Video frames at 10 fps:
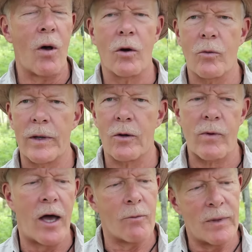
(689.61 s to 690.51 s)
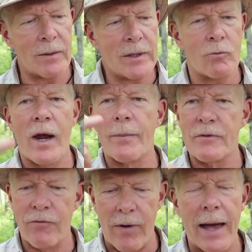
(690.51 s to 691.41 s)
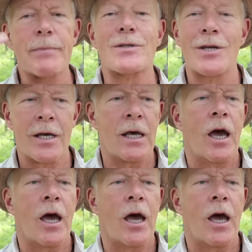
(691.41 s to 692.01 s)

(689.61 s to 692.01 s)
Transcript: all the way around, maybe wrapped fraps